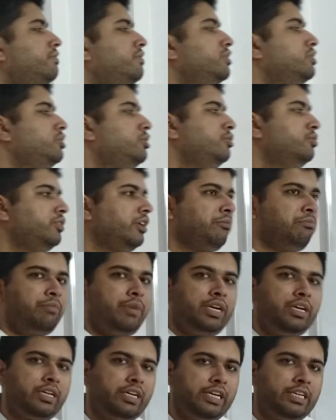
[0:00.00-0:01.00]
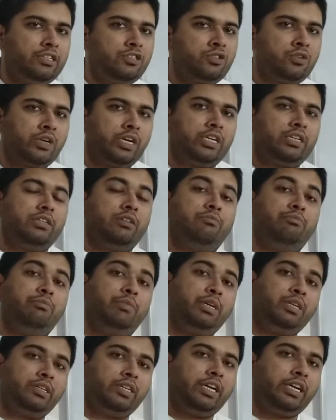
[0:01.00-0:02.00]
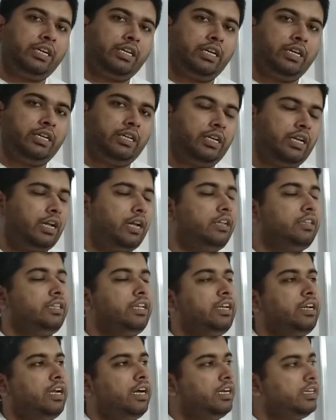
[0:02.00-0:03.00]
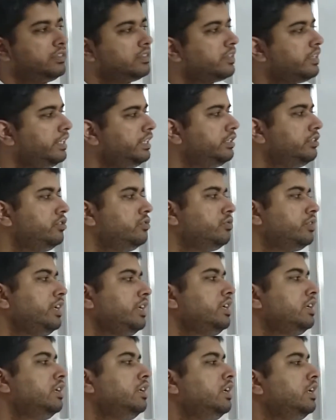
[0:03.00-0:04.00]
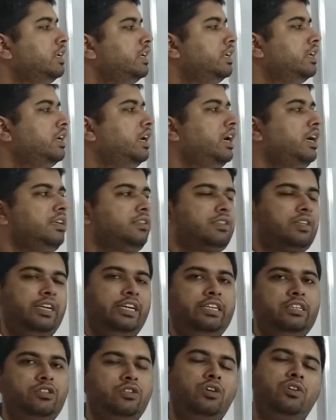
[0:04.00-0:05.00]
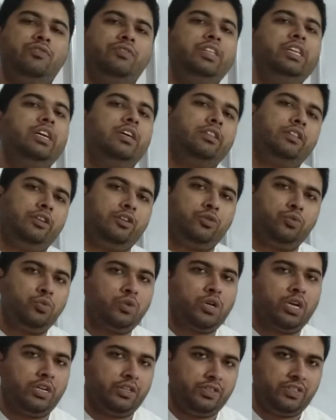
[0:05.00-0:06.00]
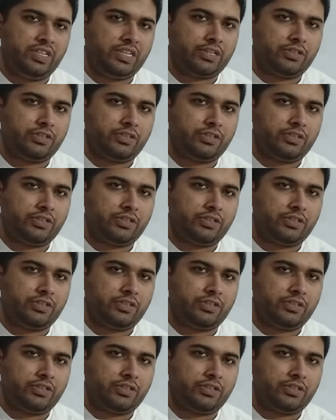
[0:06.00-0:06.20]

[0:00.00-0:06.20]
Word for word: first using bid rates to get the bid rate and then ask rates using ask rates of the other two currency